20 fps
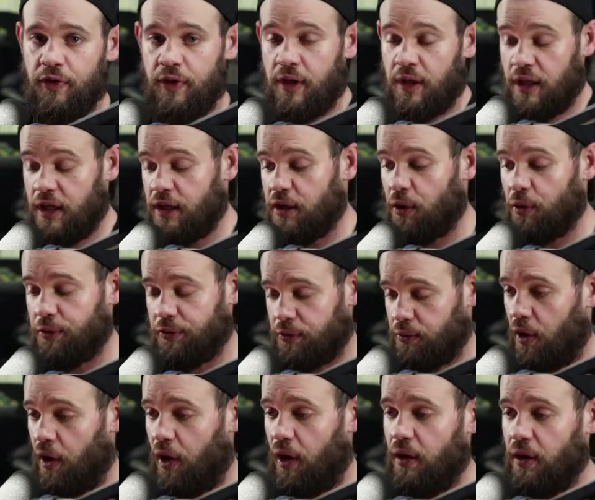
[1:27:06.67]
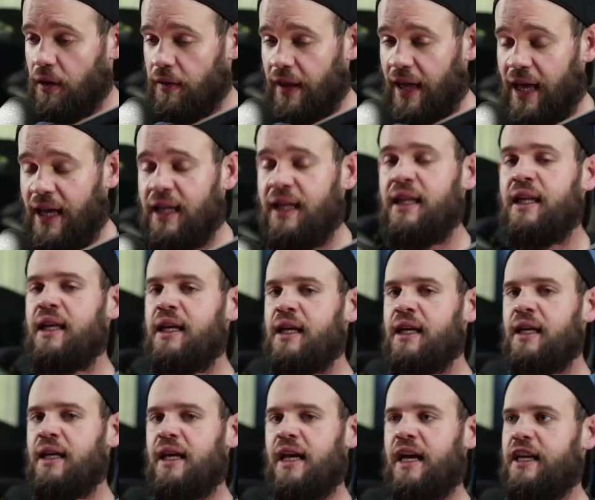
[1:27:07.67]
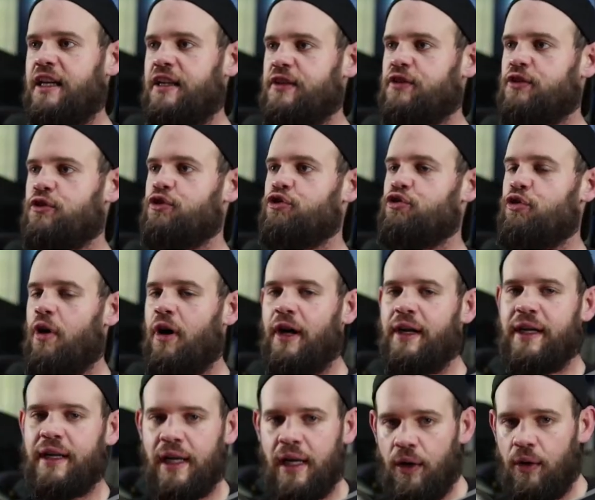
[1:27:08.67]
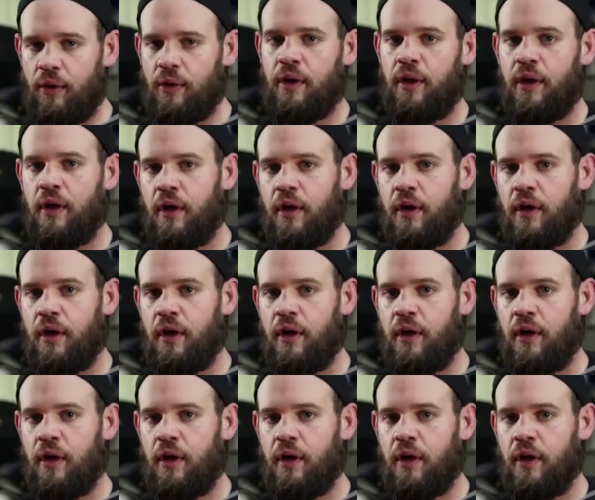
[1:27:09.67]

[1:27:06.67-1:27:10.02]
and he knows all of that. And he's drawn it out